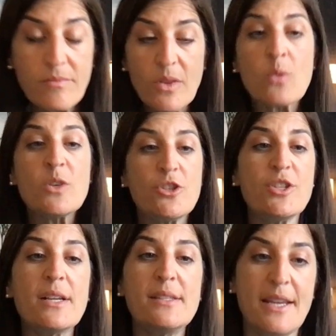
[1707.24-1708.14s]
which
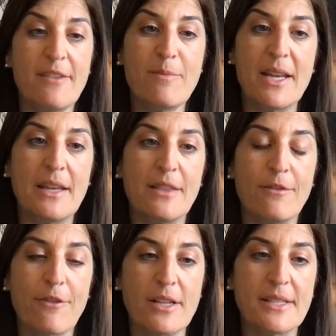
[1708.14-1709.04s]
does save money in the
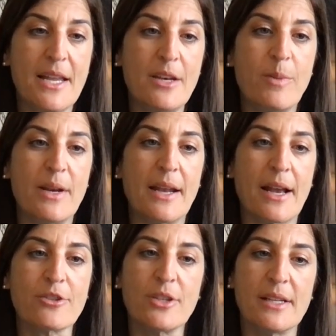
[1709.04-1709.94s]
front end, but it
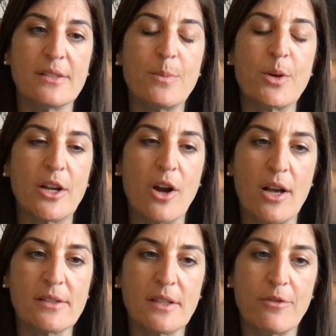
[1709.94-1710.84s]
actually is pretty
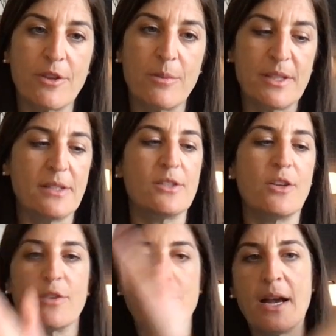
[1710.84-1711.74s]
costly for the business
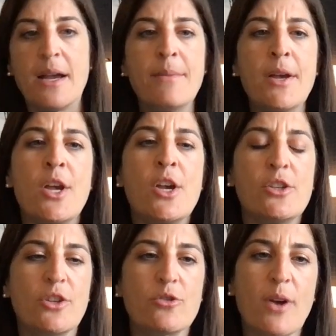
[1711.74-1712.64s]
over time.
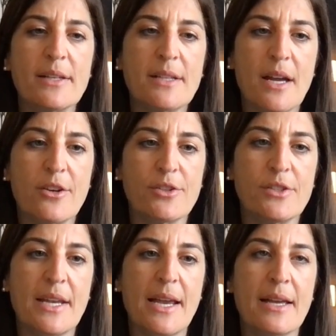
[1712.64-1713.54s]
So trying to
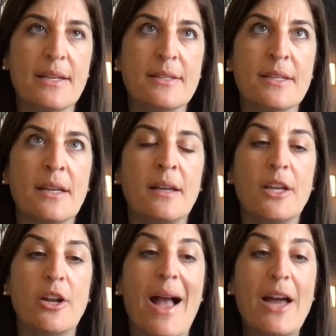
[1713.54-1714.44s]
understand,
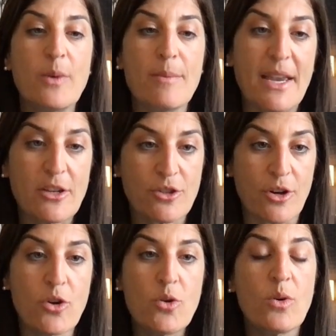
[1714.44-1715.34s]
how do we make sure
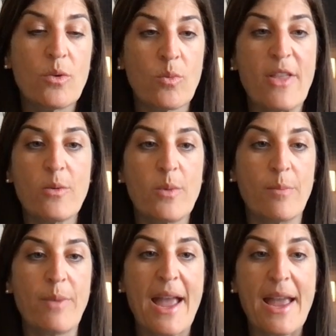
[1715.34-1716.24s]
whether we're
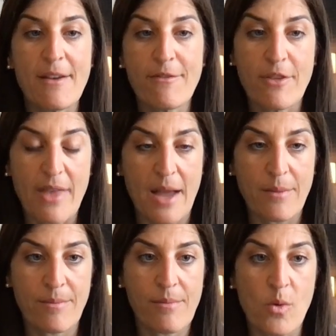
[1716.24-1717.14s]
paying for that
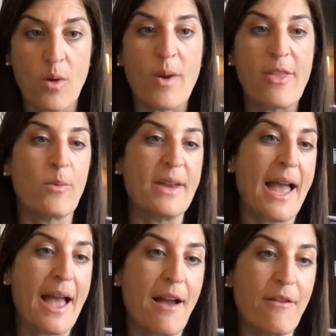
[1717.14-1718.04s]
or whether we
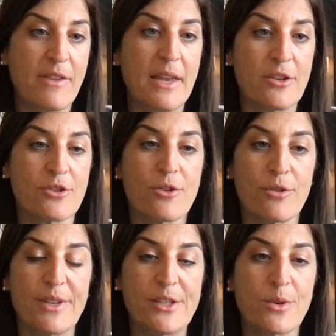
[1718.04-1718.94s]
have the internal
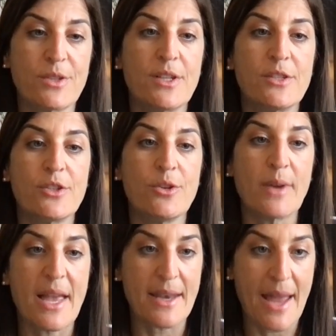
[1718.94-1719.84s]
resources who
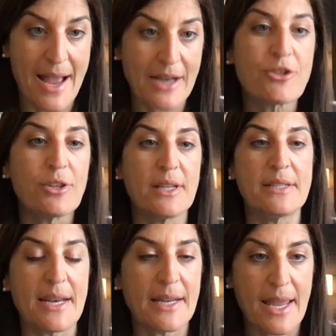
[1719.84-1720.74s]
can actually
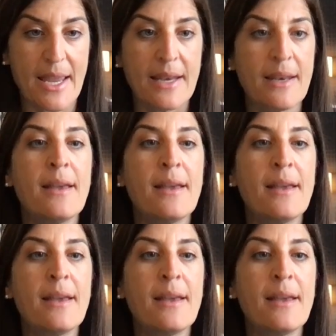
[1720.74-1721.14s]
dedicate